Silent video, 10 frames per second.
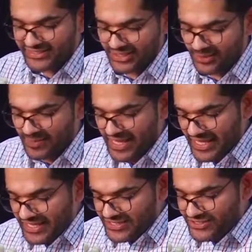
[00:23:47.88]
So
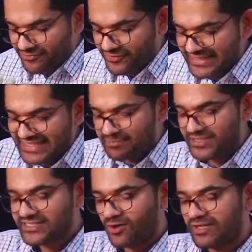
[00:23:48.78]
for
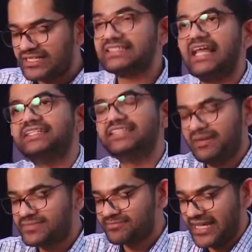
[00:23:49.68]
example, scholars like
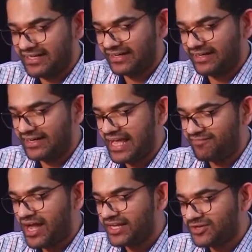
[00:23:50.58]
James Maynor
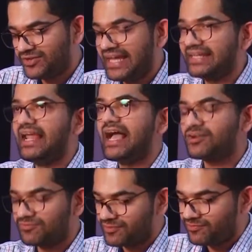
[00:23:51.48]
have argued that
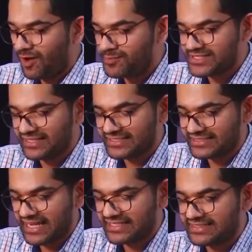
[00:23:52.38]
lack of reforms in the
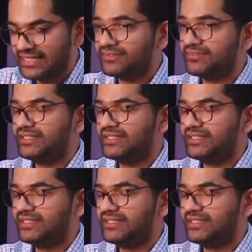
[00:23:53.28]
states and